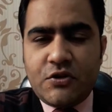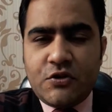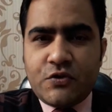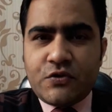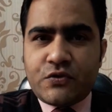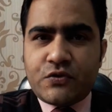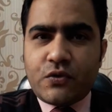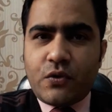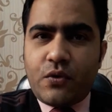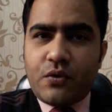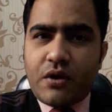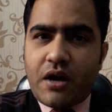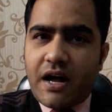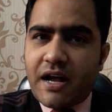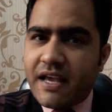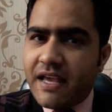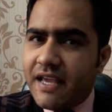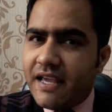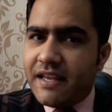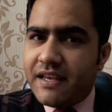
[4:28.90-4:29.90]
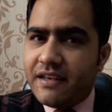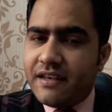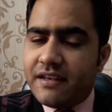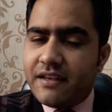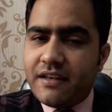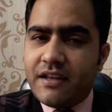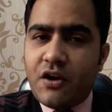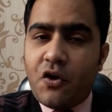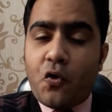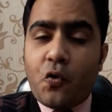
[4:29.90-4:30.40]
So again,
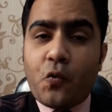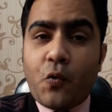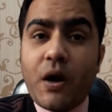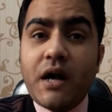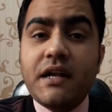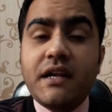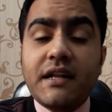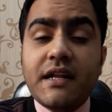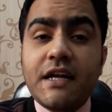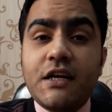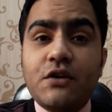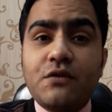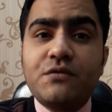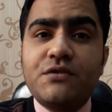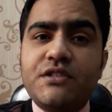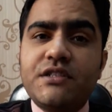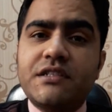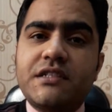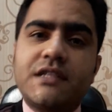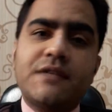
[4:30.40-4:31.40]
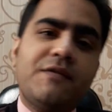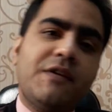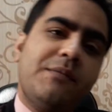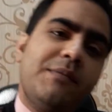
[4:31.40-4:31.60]
what rate of GST will